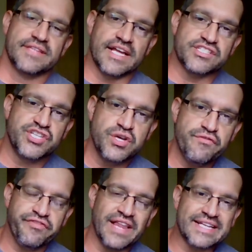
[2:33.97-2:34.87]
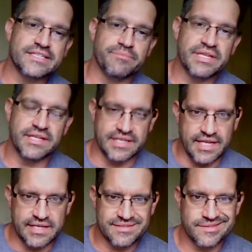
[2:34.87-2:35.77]
Get 2 flexibility
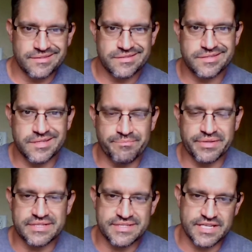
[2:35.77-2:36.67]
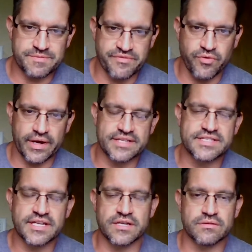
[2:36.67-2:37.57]
days, simple as this. Before I
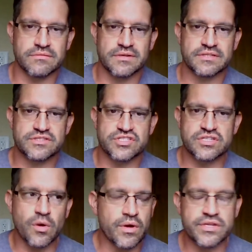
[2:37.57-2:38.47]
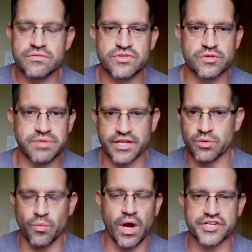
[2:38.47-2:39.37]
continue, just go on YouTube like
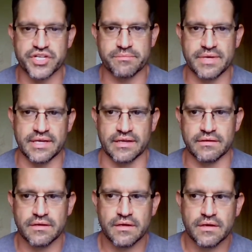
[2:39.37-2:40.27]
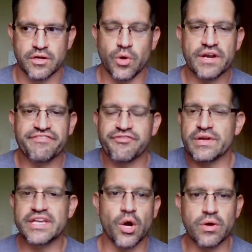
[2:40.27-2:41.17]
you're watching me. Go get a
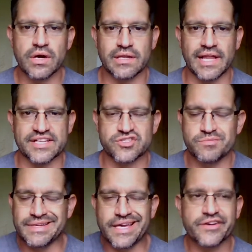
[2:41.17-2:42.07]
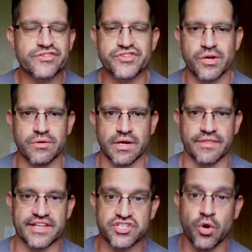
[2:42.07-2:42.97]
free yoga class, do beginner's yoga.
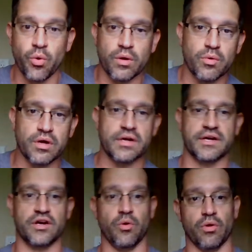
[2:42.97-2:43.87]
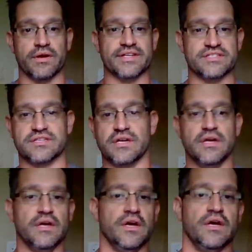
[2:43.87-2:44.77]
That's core work. Core is
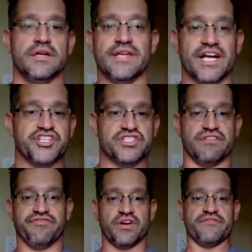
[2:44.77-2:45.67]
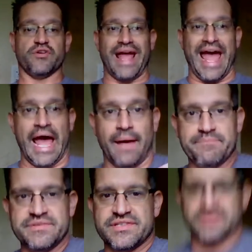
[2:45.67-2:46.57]
not just the front of your abs,